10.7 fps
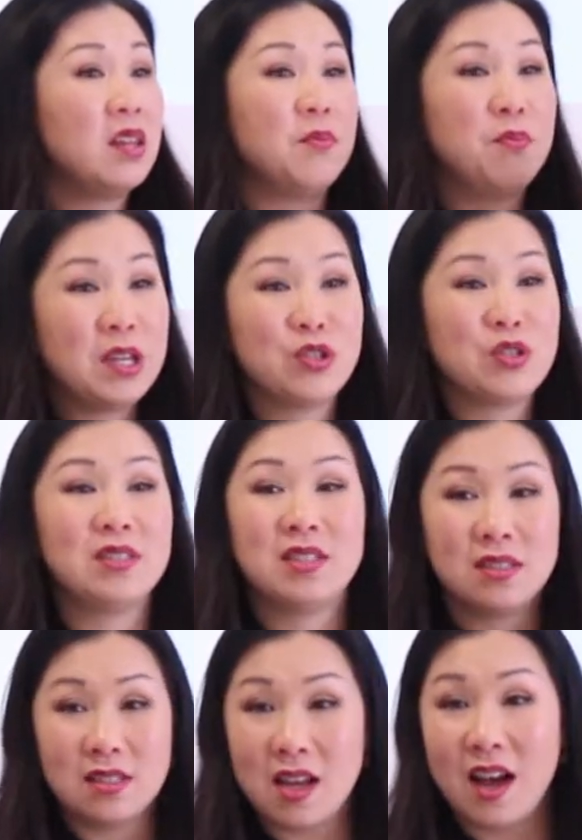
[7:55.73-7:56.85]
then Pinterest
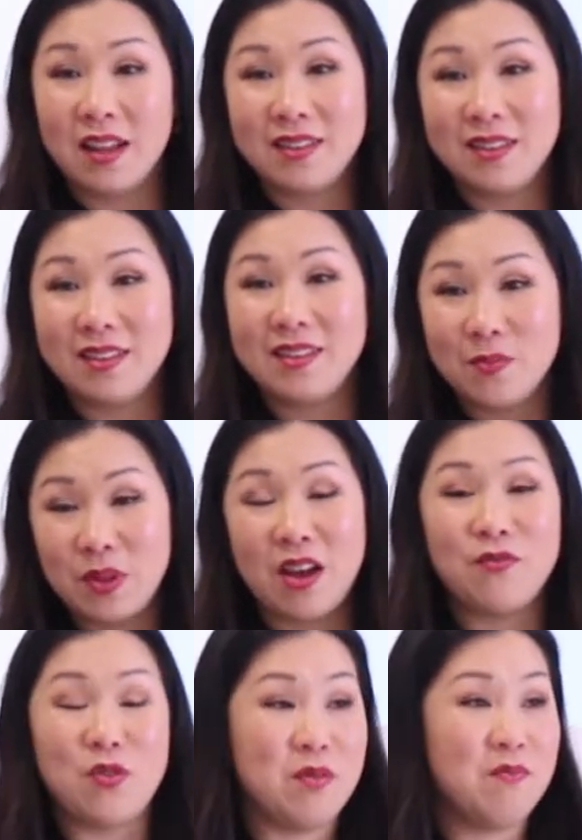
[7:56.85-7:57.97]
is not the
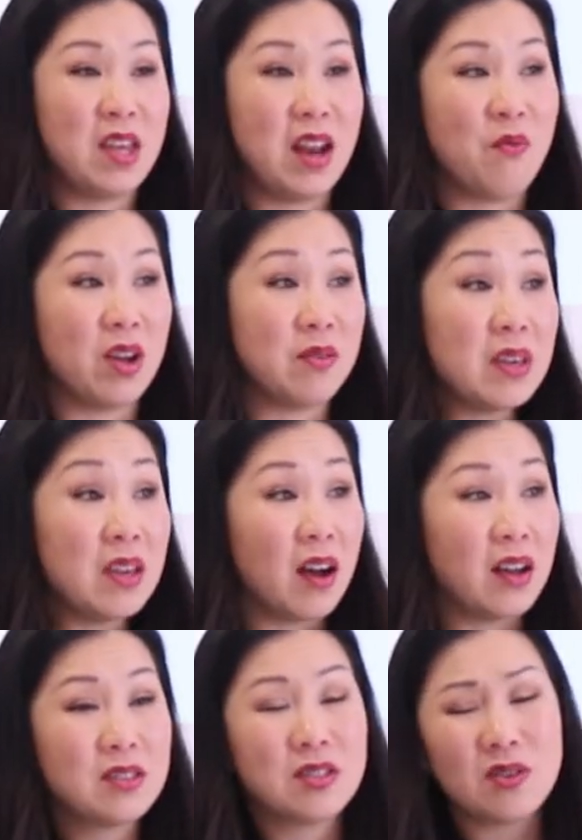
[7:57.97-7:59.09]
platform that I want to be
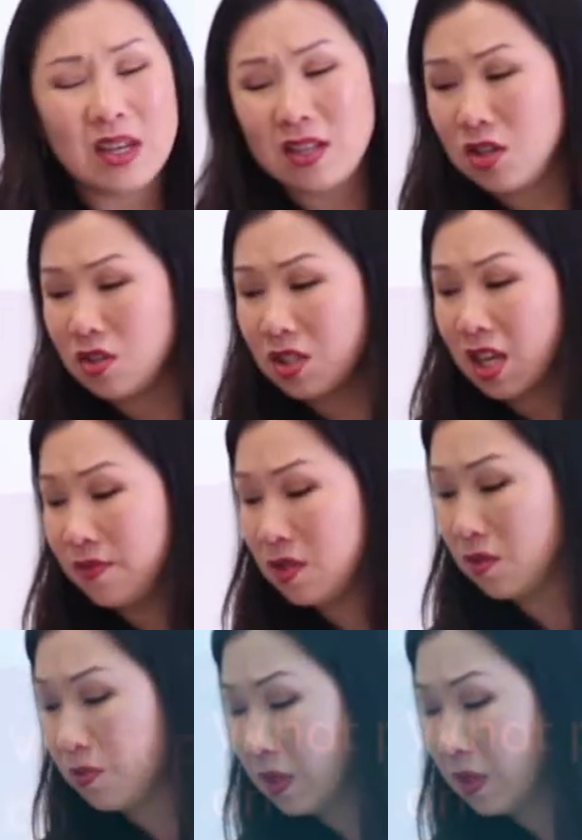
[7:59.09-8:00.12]
on. So you just have to